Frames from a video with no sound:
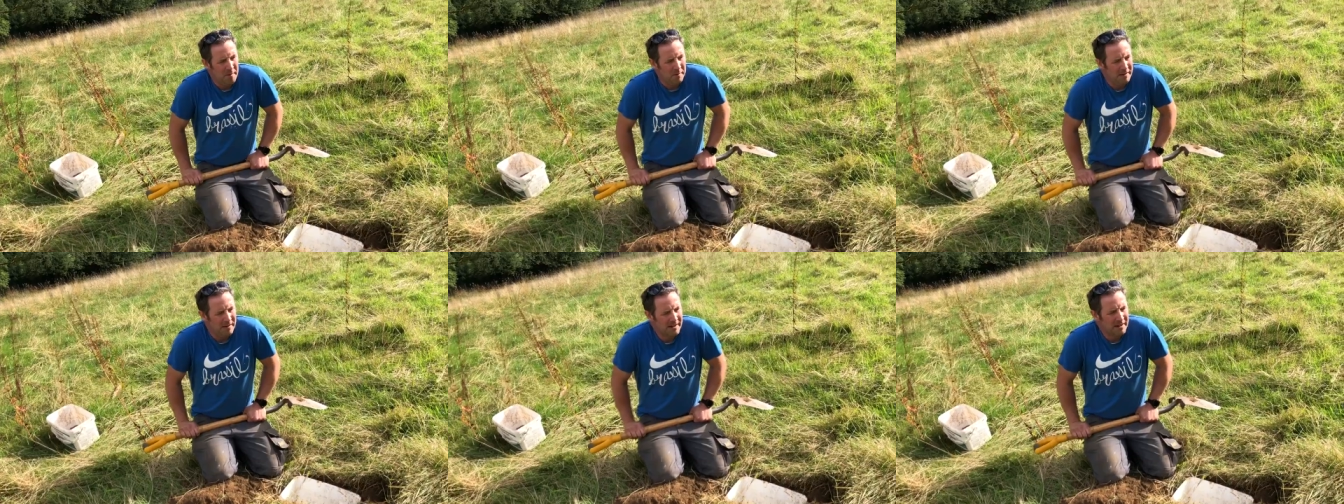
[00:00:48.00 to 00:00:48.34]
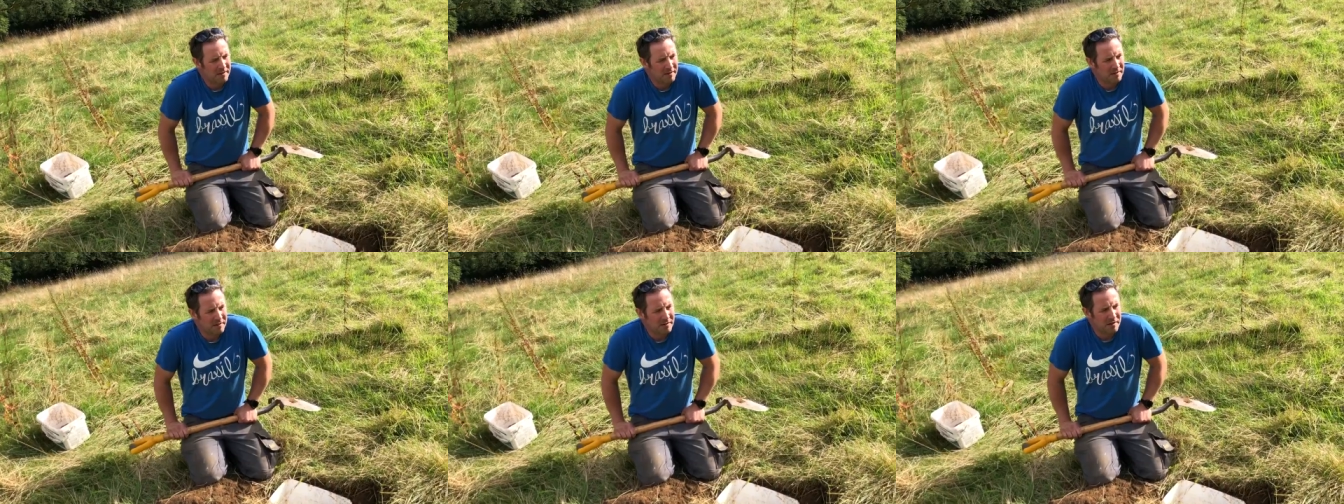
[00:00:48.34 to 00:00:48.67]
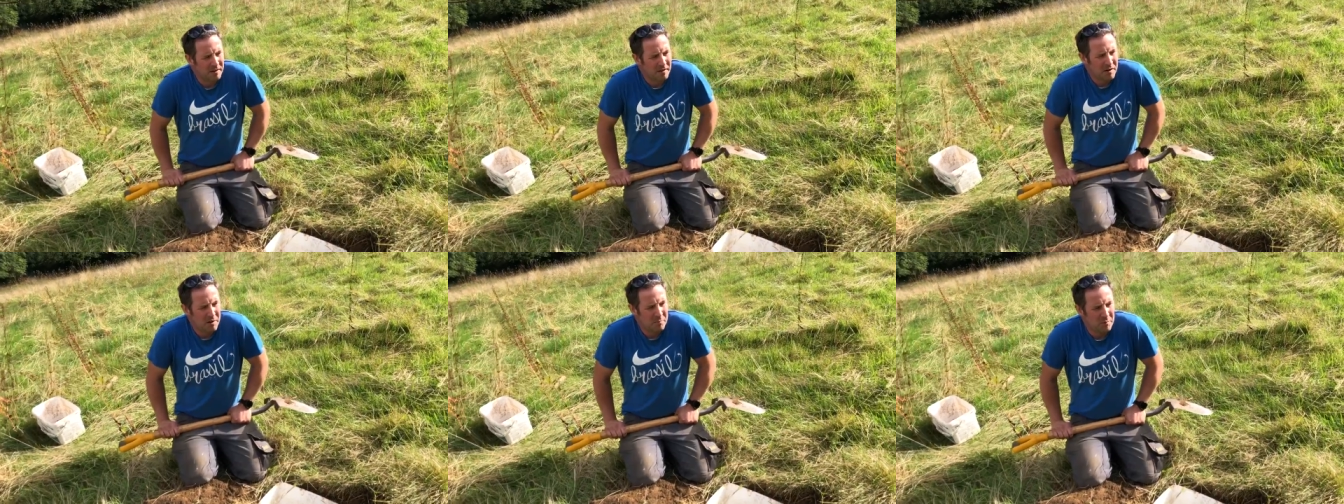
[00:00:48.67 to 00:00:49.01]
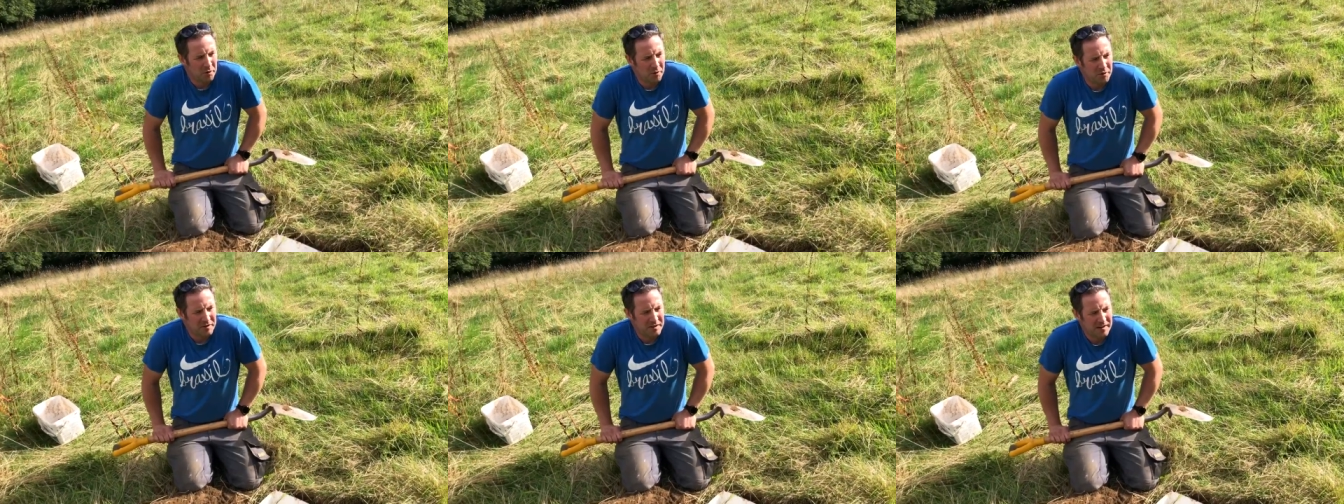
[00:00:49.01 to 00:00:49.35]
linger
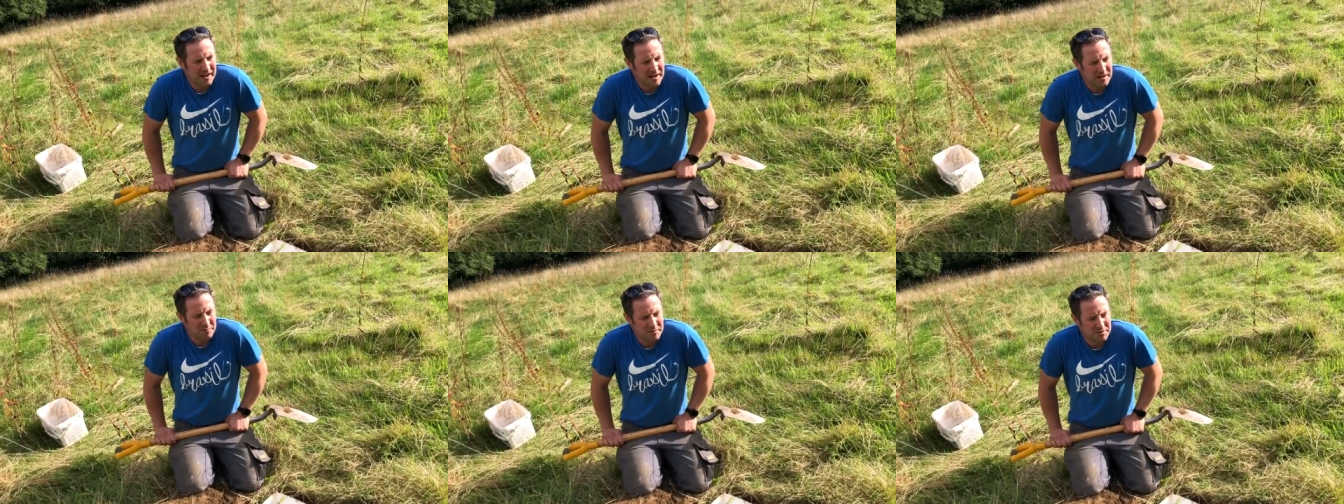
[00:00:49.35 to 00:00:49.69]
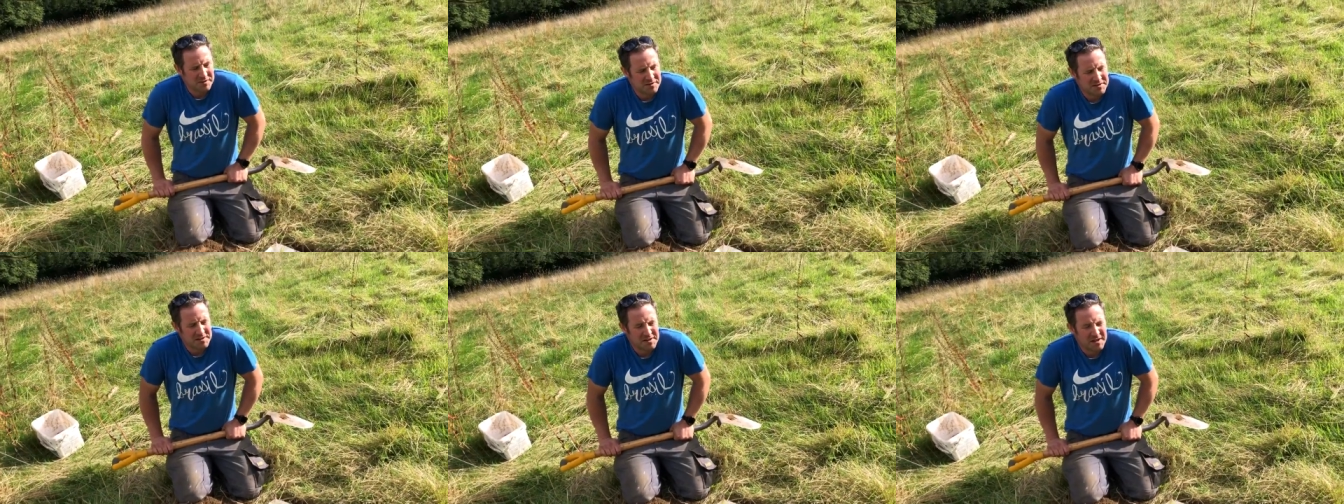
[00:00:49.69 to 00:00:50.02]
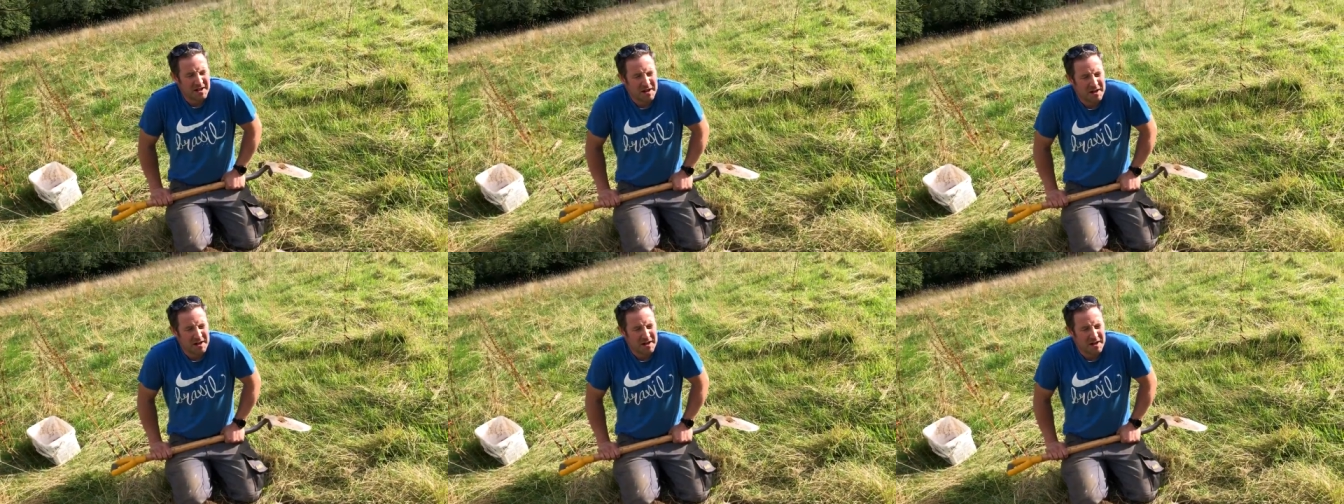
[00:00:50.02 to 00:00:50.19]
both in the animal's